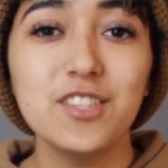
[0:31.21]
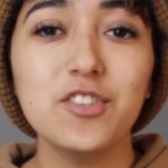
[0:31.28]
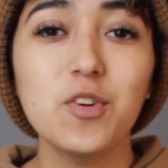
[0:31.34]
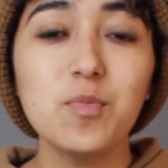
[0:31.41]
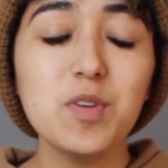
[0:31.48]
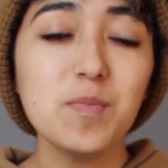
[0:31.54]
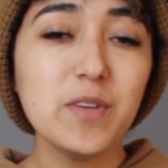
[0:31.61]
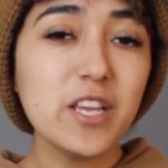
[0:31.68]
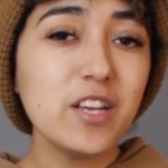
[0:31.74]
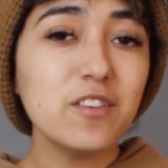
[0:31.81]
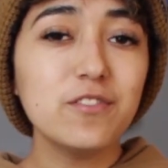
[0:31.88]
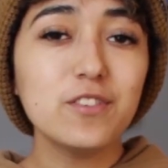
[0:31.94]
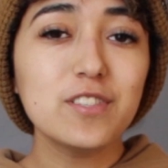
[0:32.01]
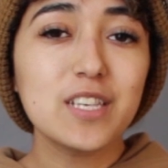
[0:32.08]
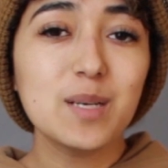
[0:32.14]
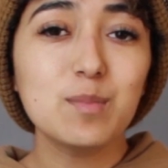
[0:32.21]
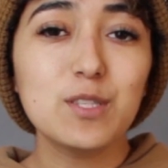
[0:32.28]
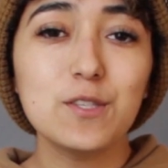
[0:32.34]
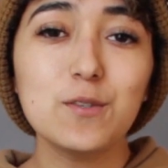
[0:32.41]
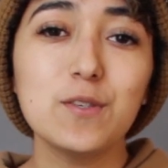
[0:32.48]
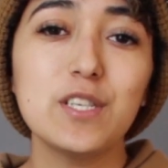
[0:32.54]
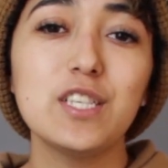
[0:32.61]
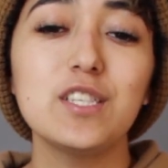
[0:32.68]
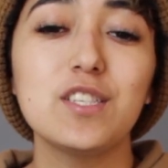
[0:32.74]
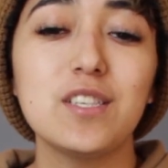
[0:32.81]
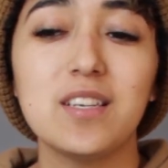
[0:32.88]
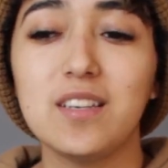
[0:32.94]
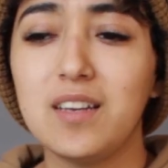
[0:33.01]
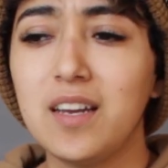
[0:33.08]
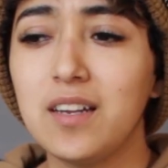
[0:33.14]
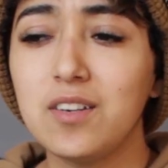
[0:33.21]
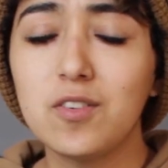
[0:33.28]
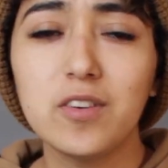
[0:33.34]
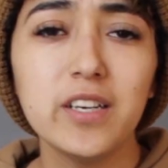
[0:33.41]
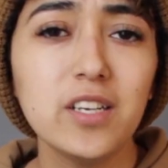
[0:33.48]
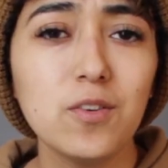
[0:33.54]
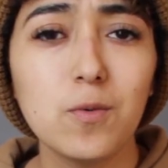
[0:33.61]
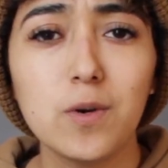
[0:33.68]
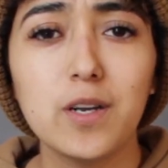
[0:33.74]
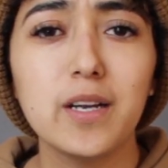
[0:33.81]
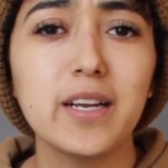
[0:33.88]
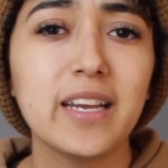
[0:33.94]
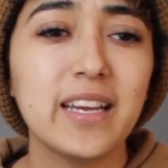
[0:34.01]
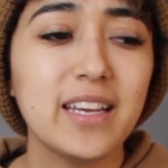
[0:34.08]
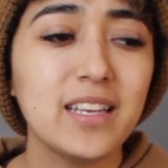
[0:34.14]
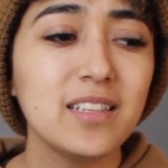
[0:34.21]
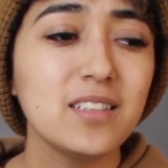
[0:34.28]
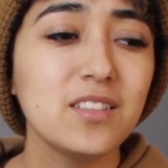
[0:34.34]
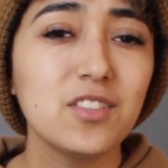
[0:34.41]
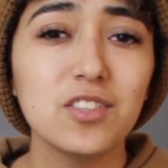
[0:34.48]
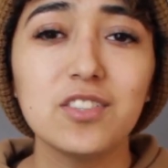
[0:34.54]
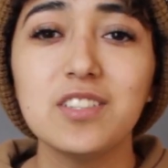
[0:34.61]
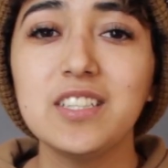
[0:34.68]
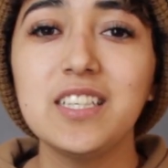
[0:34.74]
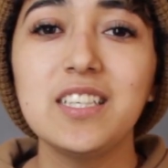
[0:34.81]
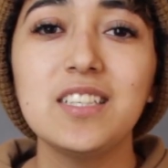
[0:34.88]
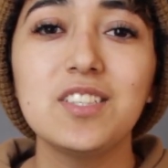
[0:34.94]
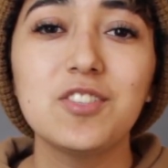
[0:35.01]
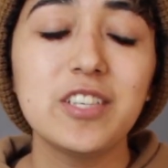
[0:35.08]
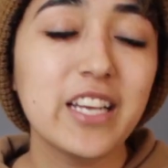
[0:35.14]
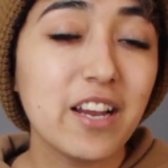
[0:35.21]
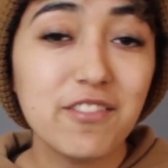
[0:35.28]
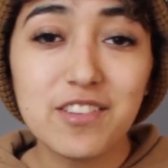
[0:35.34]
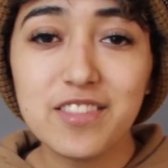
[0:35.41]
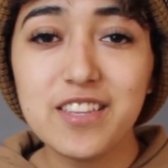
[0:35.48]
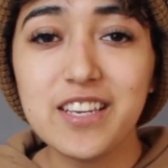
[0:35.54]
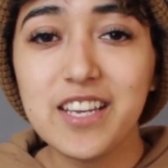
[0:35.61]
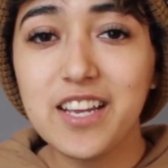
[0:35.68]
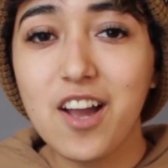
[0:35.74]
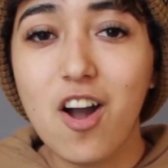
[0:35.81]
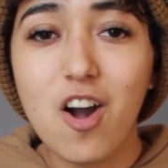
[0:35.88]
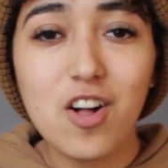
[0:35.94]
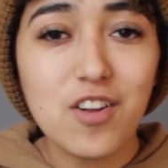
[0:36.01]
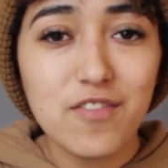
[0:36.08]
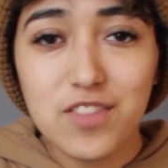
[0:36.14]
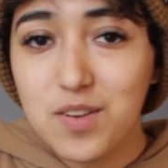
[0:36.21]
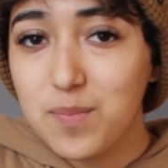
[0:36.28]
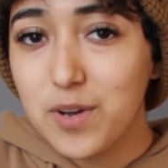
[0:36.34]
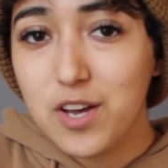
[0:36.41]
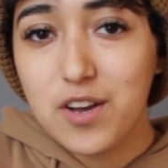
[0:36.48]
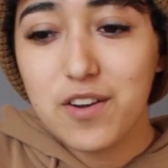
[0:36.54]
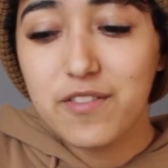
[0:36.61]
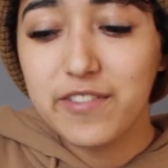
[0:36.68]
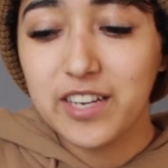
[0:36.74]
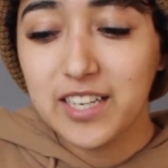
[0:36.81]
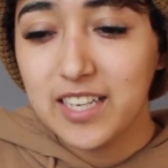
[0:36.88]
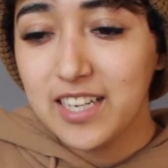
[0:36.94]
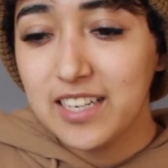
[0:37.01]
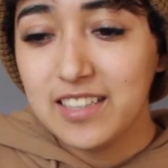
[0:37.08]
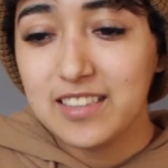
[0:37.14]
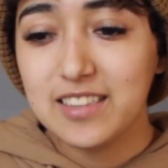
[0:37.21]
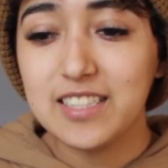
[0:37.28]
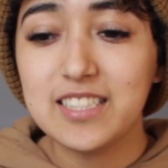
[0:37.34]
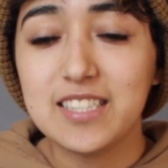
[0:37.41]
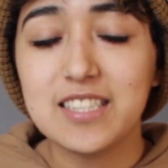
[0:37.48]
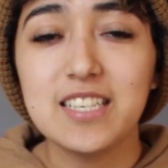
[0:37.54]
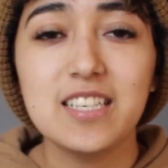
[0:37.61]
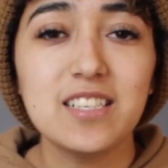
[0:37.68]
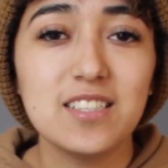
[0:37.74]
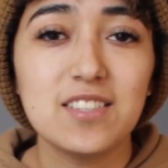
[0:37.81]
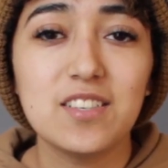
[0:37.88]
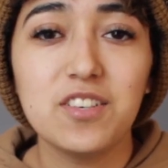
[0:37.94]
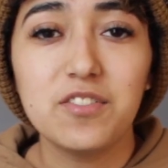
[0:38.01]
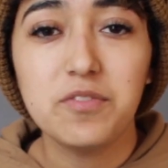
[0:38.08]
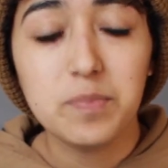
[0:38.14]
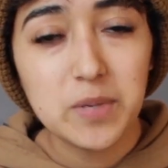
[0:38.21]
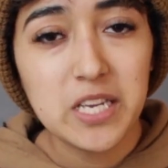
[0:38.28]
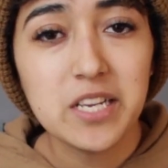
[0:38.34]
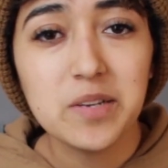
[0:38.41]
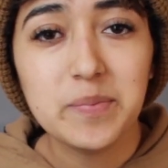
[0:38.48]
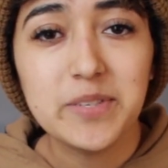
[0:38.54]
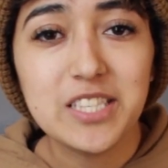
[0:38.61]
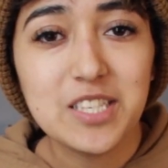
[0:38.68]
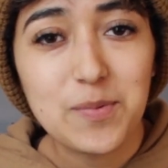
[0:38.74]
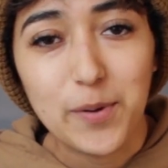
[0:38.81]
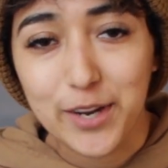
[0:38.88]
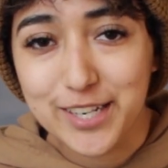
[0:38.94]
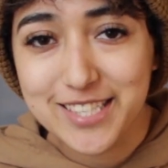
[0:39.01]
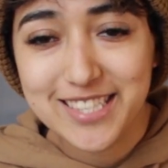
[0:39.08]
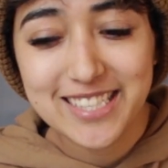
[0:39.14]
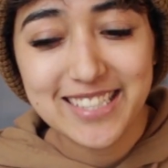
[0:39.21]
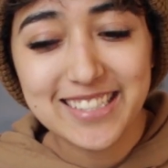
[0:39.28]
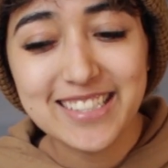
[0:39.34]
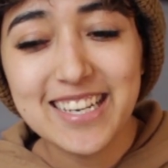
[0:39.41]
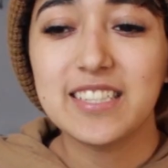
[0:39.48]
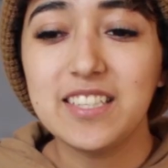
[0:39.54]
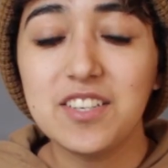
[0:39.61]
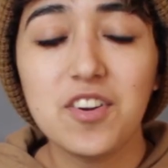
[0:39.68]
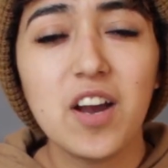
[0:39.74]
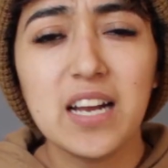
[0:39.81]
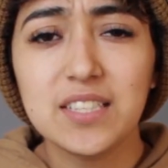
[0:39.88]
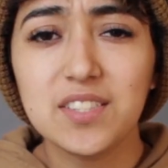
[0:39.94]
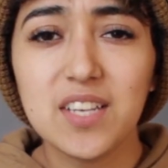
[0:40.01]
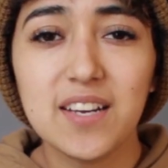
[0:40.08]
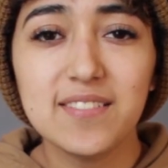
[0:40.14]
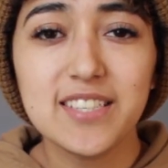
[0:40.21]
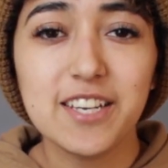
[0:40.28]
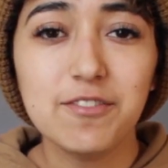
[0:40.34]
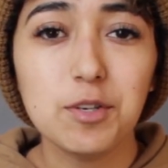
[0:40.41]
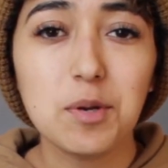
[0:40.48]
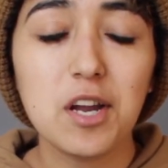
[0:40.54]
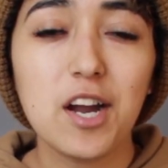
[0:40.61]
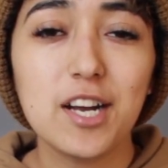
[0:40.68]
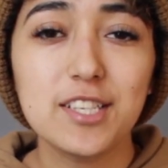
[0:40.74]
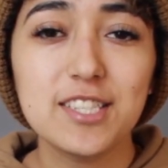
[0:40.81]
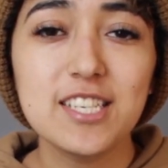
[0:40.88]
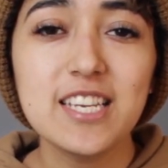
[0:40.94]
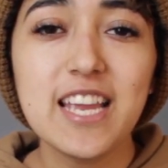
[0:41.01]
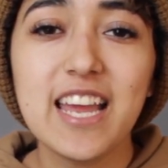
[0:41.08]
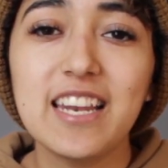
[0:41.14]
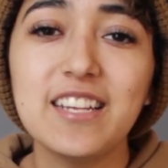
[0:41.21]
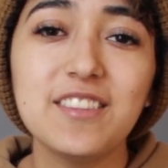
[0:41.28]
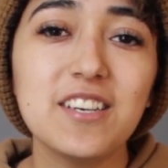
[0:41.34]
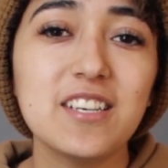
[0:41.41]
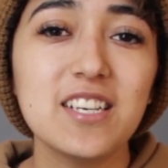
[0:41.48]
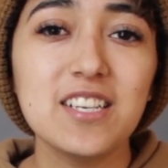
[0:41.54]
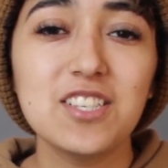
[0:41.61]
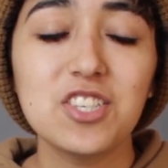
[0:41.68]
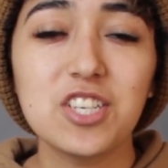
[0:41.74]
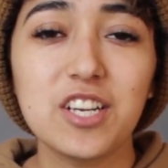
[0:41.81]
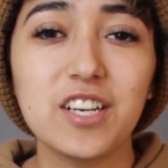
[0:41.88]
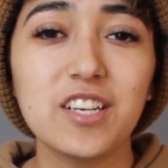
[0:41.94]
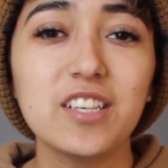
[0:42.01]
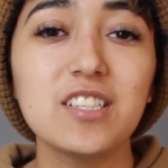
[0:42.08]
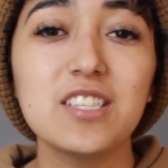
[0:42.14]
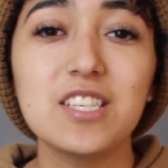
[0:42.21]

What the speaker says: So me being a full-time student and going to work and literally doing everything, all of the above listings of being a busy person, you know, I still have time for my Aussie, and I thought I'd share